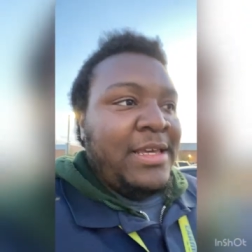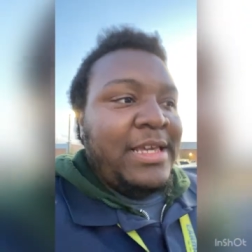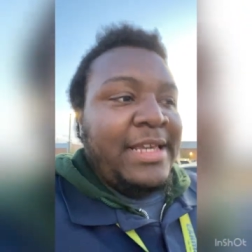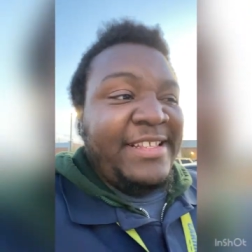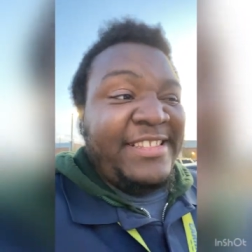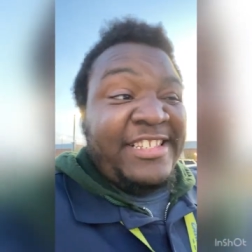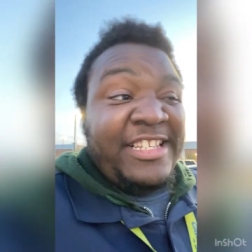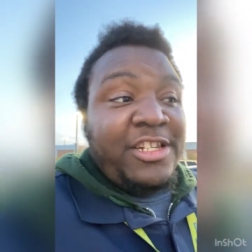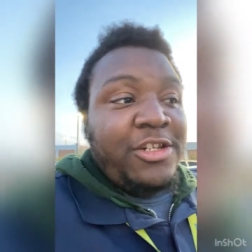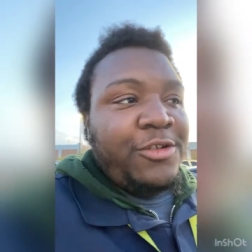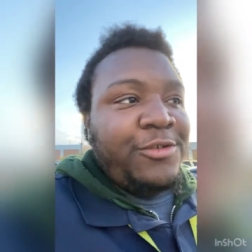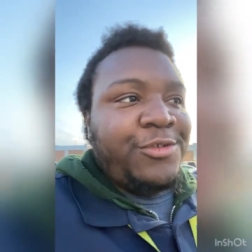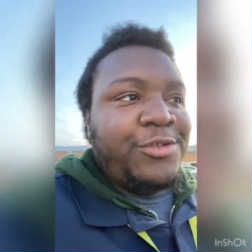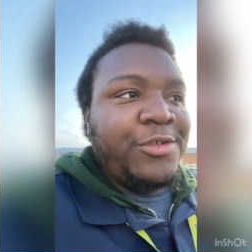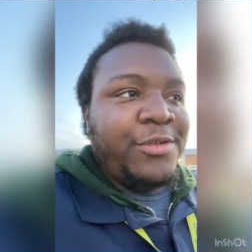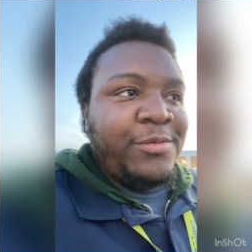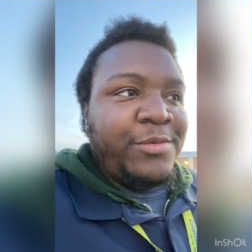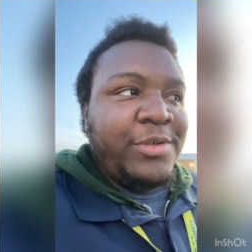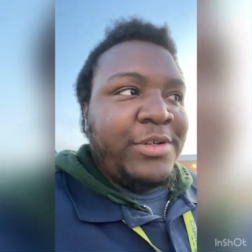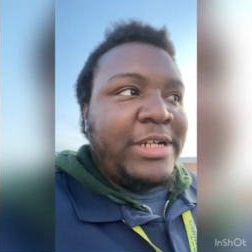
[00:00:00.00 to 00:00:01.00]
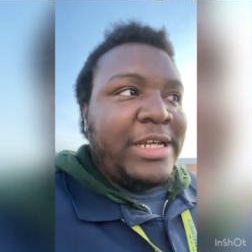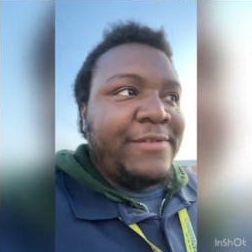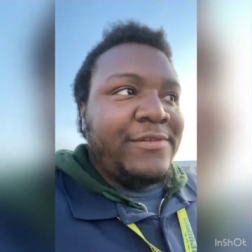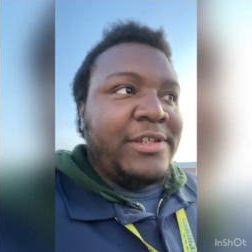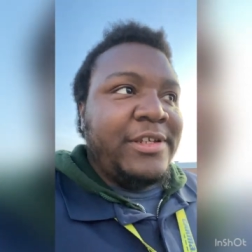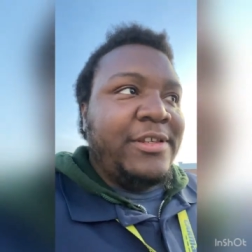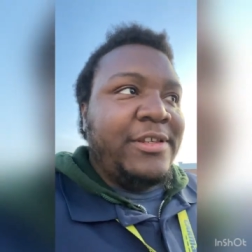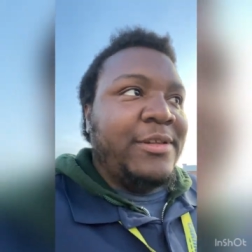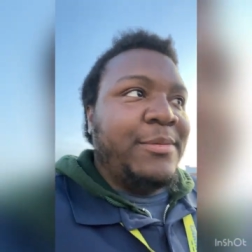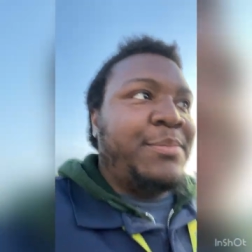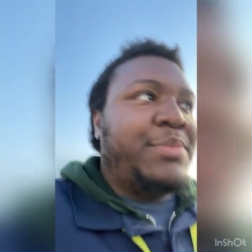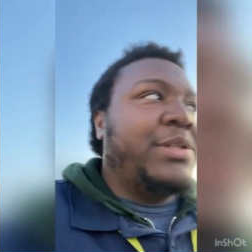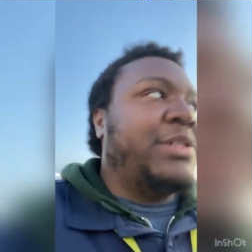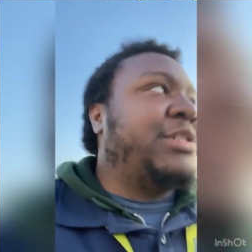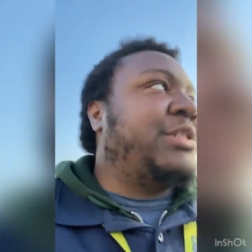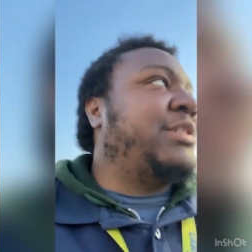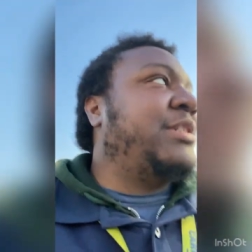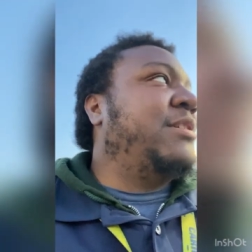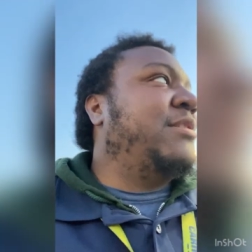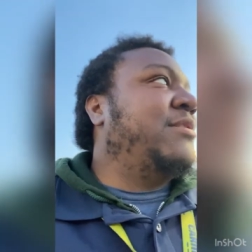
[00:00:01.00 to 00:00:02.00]
It's in neutral. We're gonna have to either
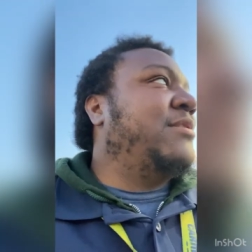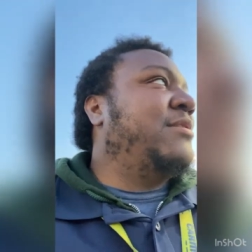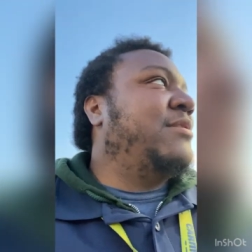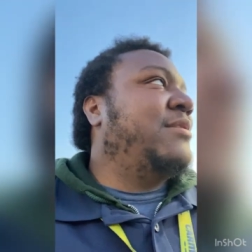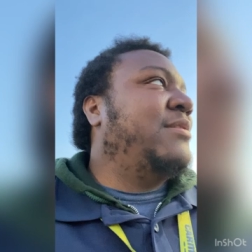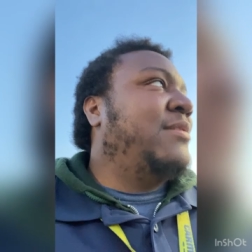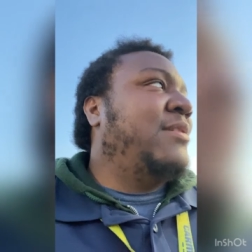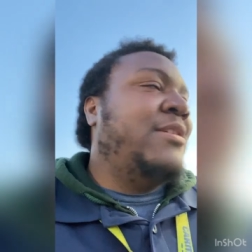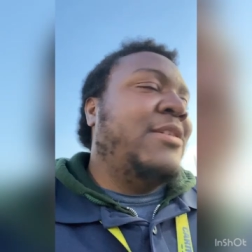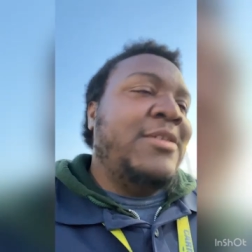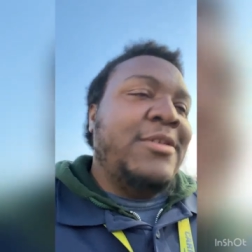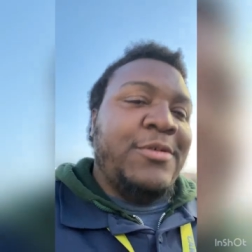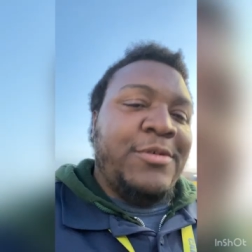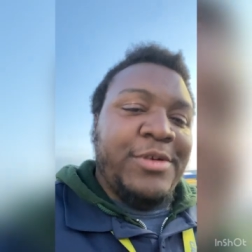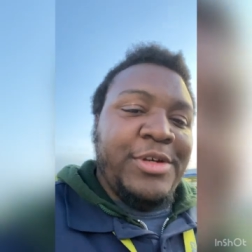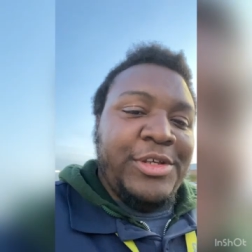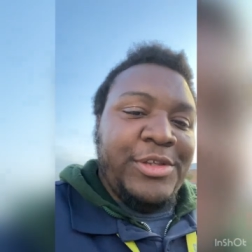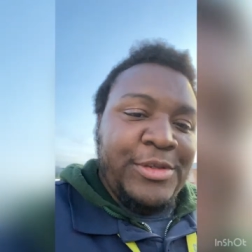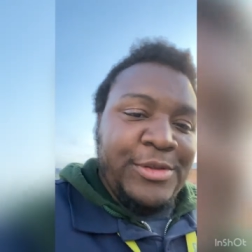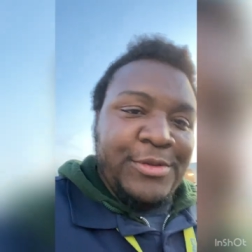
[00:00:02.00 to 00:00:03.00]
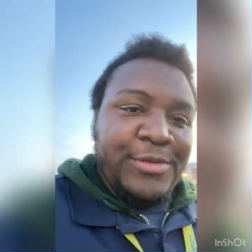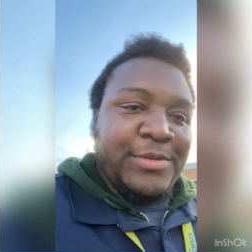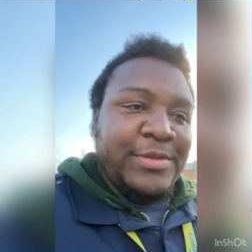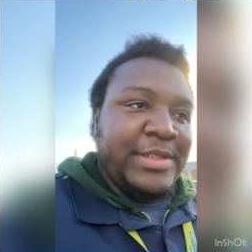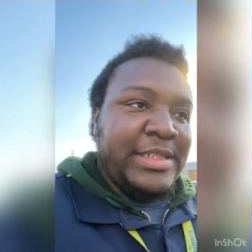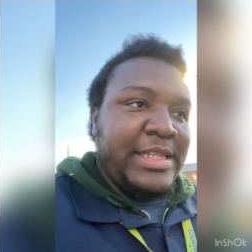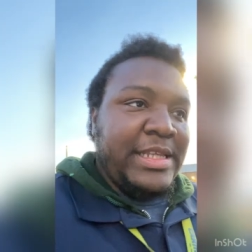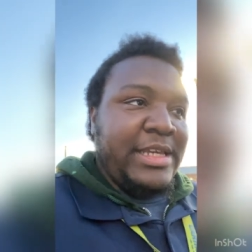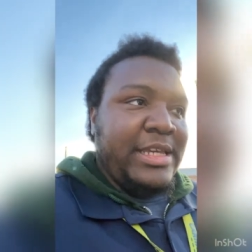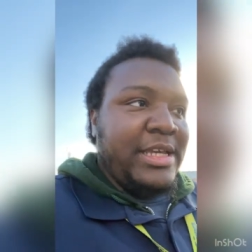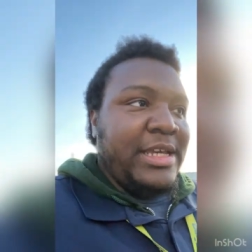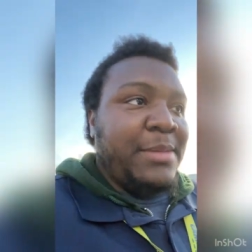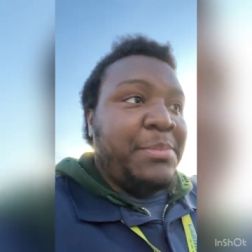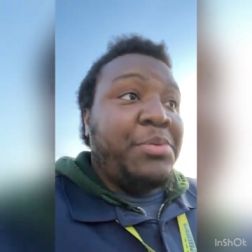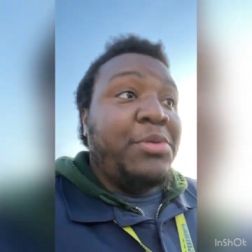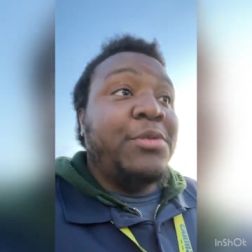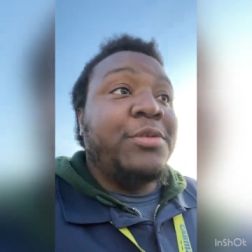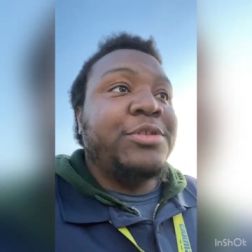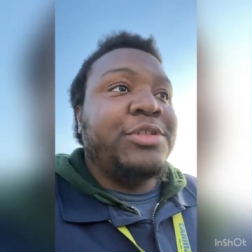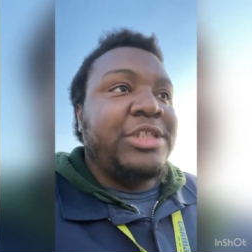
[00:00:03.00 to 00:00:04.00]
push it or use the
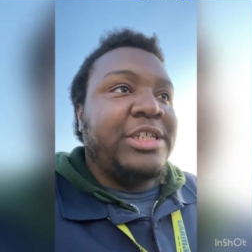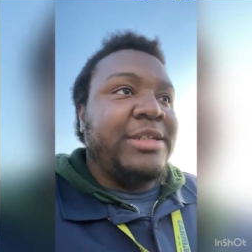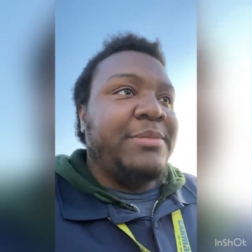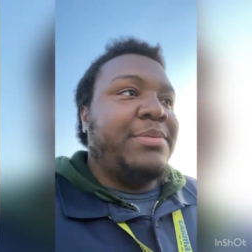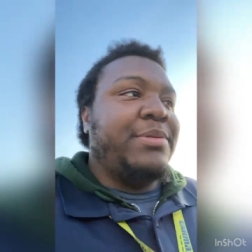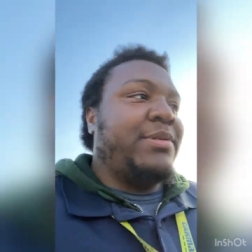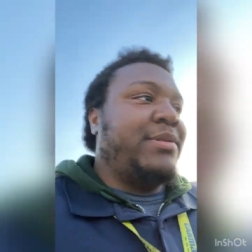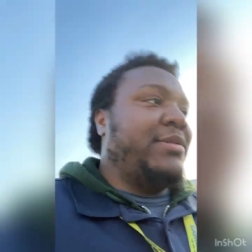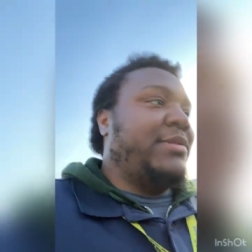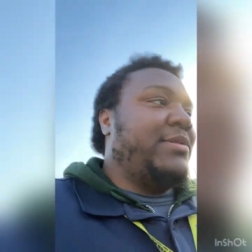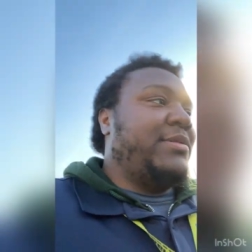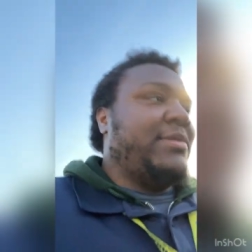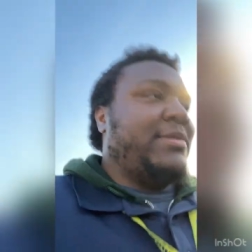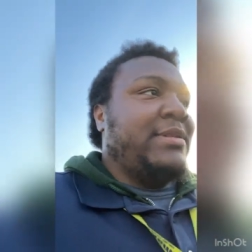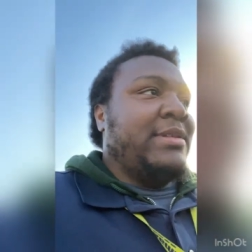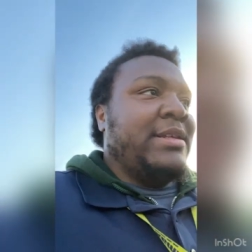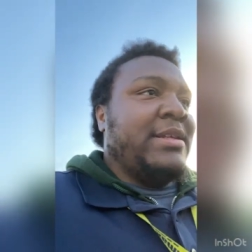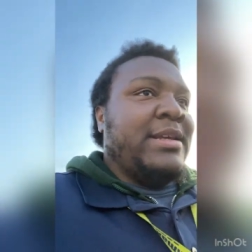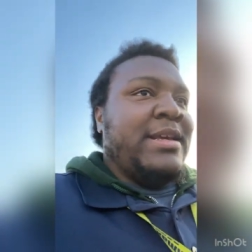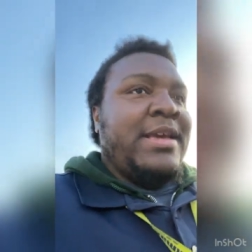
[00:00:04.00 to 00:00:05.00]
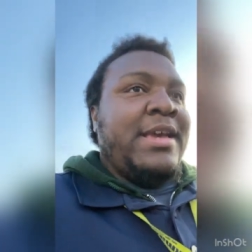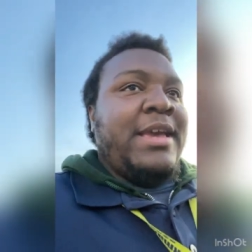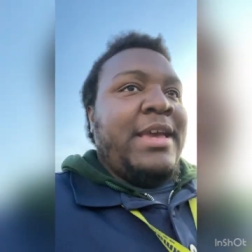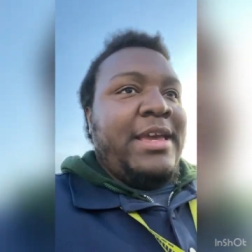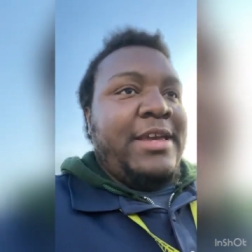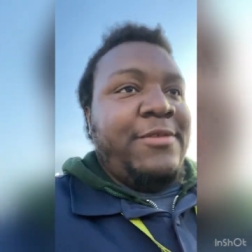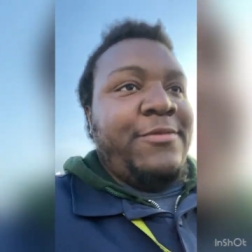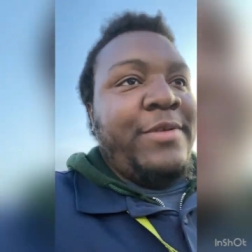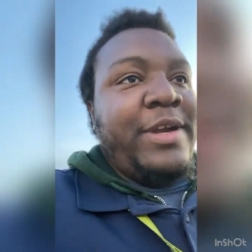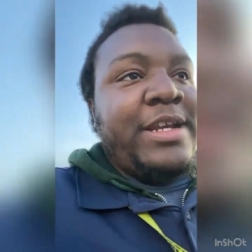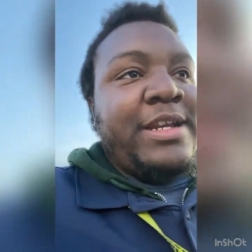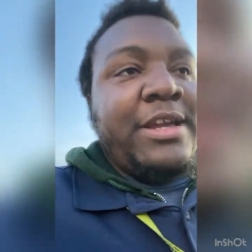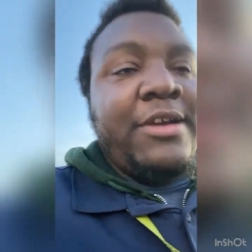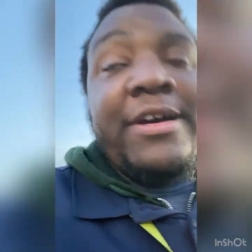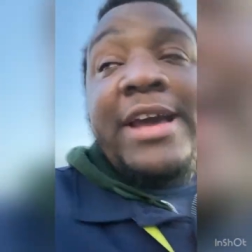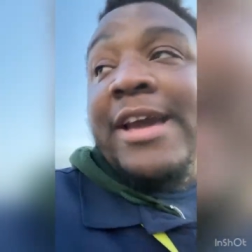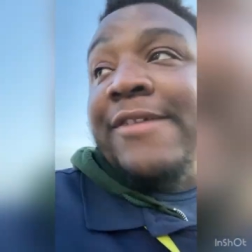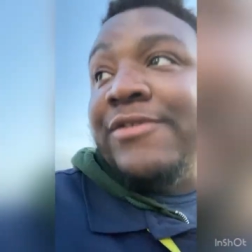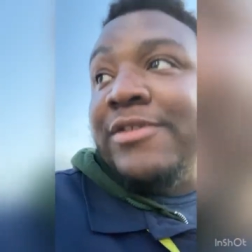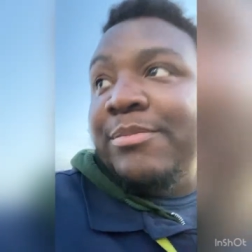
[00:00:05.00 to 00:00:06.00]
pull Jeep. And right now I
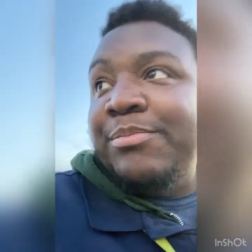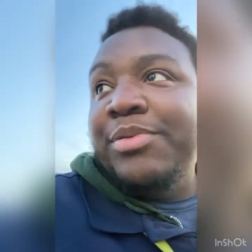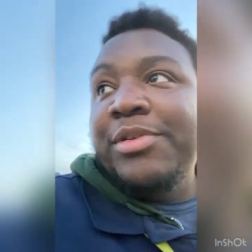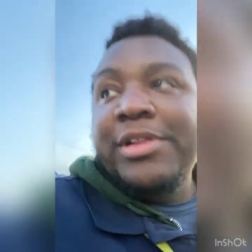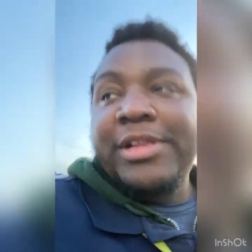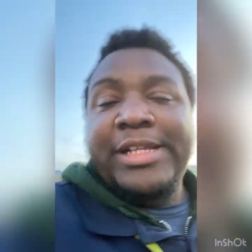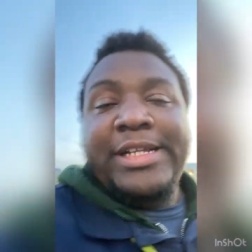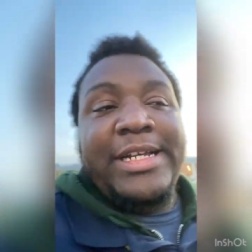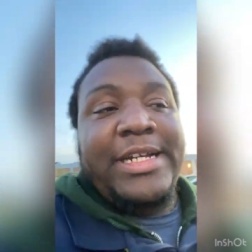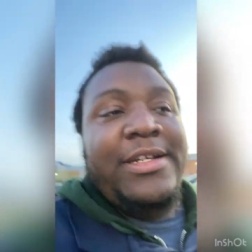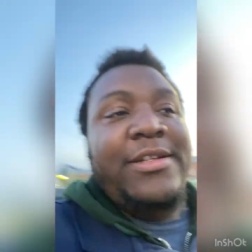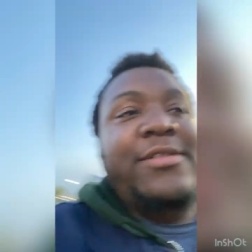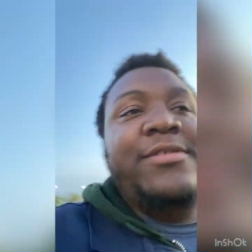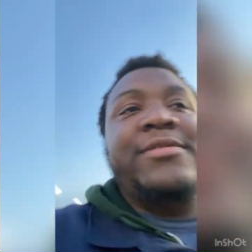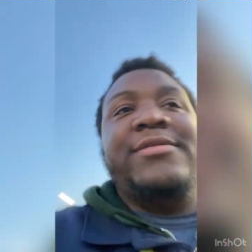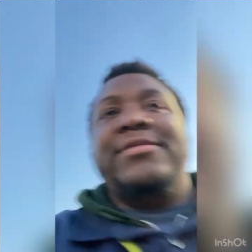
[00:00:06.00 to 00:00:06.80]
have to pull it out